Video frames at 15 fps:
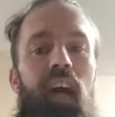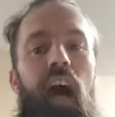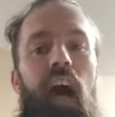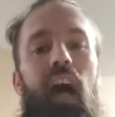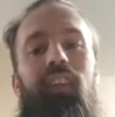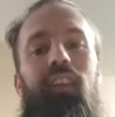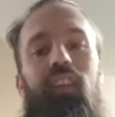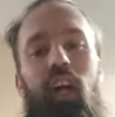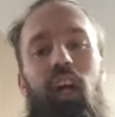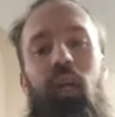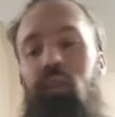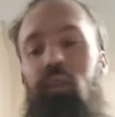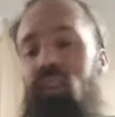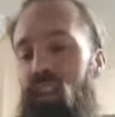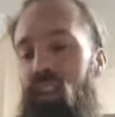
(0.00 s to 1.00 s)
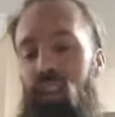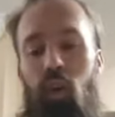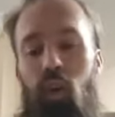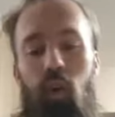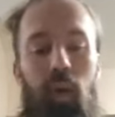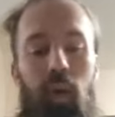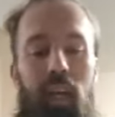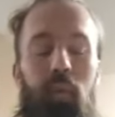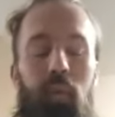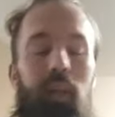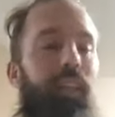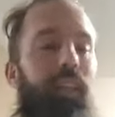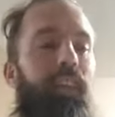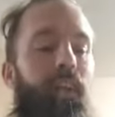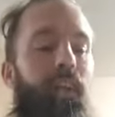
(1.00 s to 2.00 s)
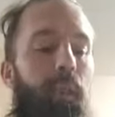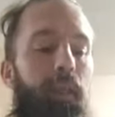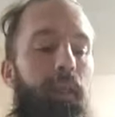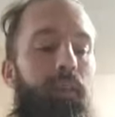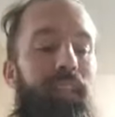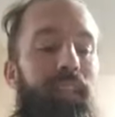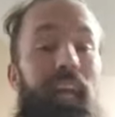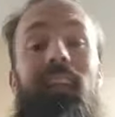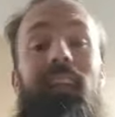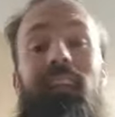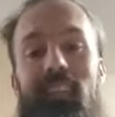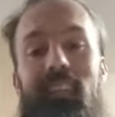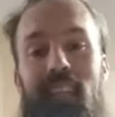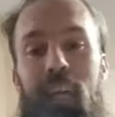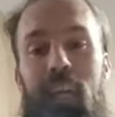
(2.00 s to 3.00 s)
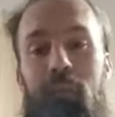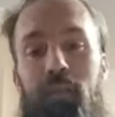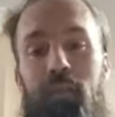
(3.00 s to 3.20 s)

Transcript: I thought it was gonna go away when the aliens came.